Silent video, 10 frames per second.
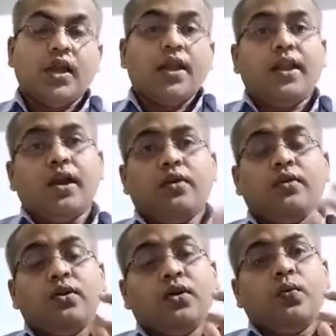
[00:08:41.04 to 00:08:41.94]

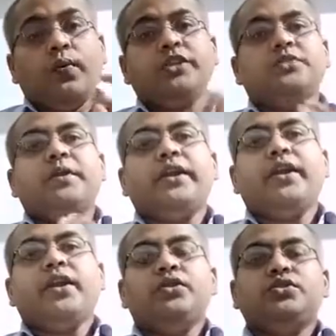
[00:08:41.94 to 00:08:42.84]
Now which
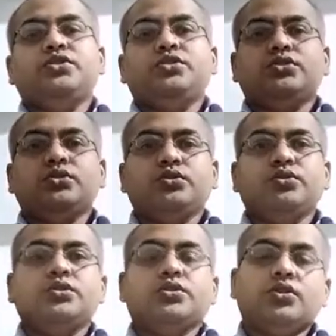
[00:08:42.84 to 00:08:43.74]
material to
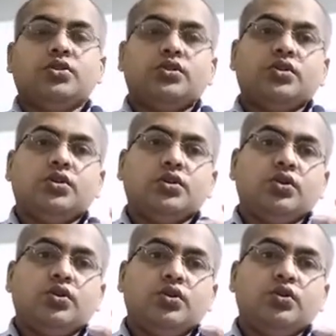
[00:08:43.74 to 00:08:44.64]
choose
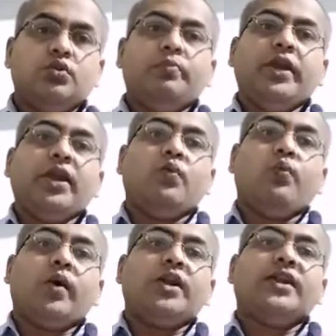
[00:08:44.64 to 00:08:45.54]
to make
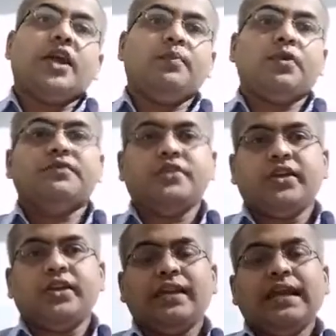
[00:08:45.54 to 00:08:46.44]
what type of
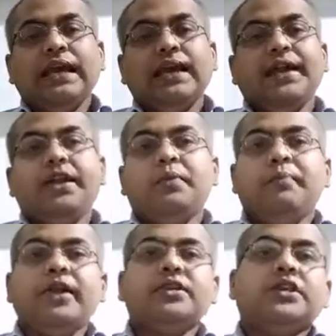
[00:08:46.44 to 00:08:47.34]
thing, it
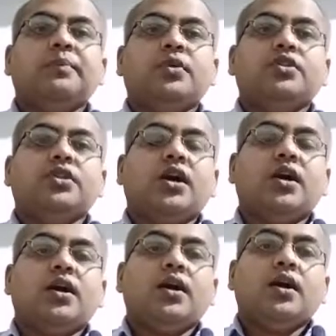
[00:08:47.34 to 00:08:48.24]
depends upon
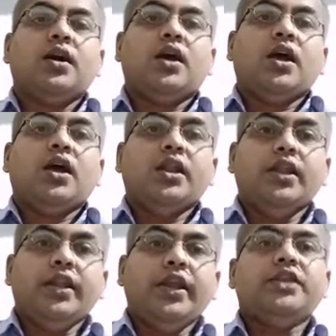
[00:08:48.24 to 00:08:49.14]
the
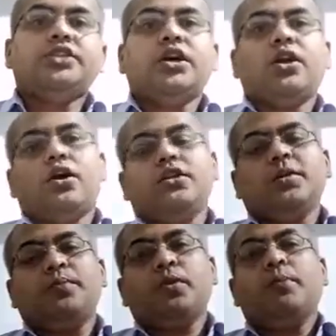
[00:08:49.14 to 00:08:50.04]
nature or the
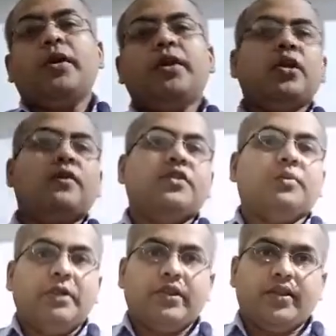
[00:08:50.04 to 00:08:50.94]
property of the
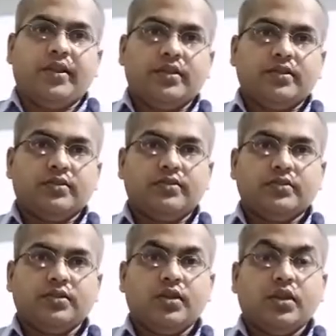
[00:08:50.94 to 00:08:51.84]
material.
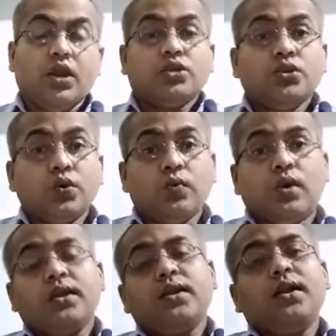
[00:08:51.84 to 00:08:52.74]
So
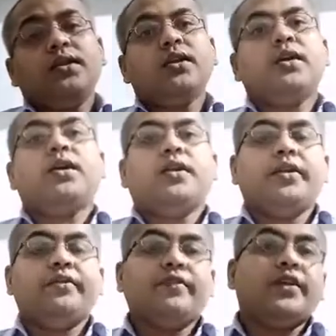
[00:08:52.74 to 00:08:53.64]
what are the
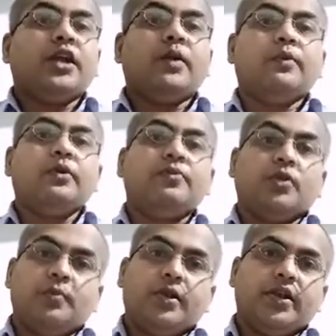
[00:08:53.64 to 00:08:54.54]
different type of
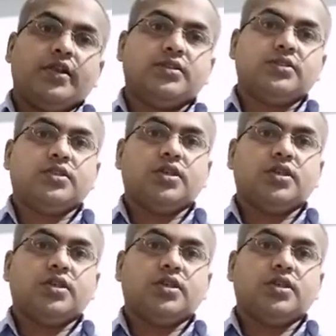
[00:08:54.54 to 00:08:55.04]
properties?